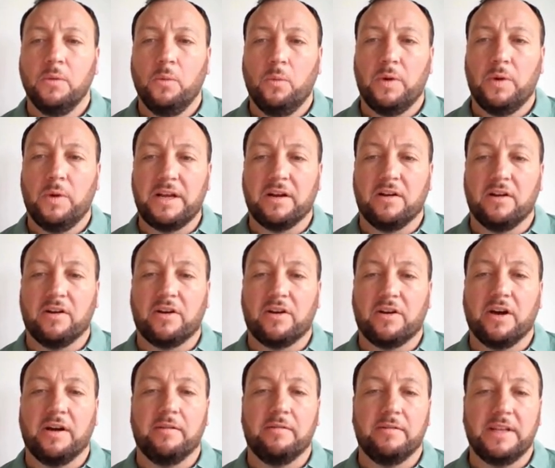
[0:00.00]
We can look
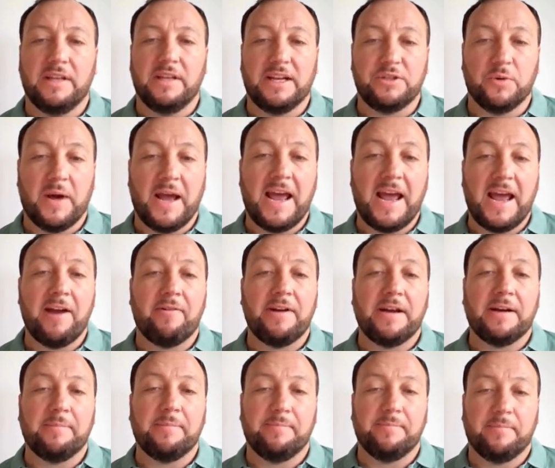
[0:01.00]
at the actual
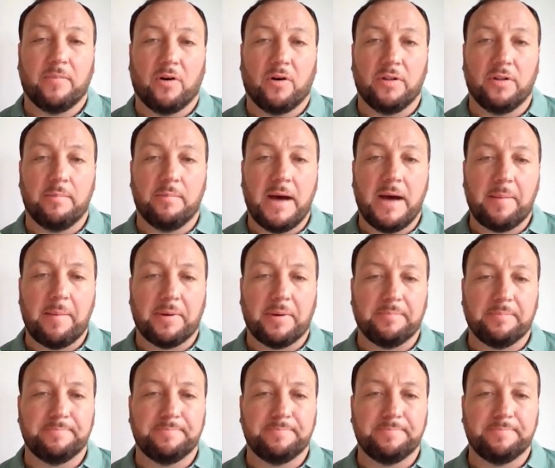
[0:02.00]
area on the map.